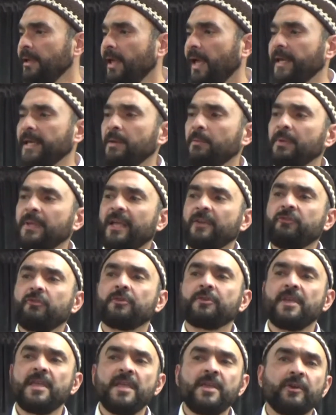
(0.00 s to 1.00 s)
And he will get
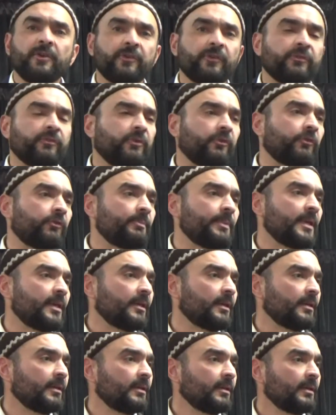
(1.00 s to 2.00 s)
your ears to
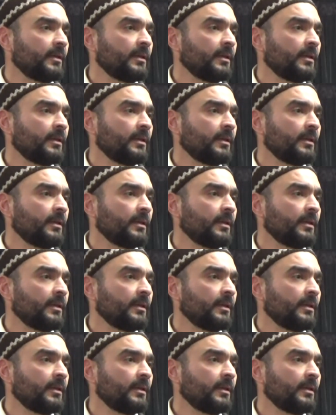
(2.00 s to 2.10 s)
speak.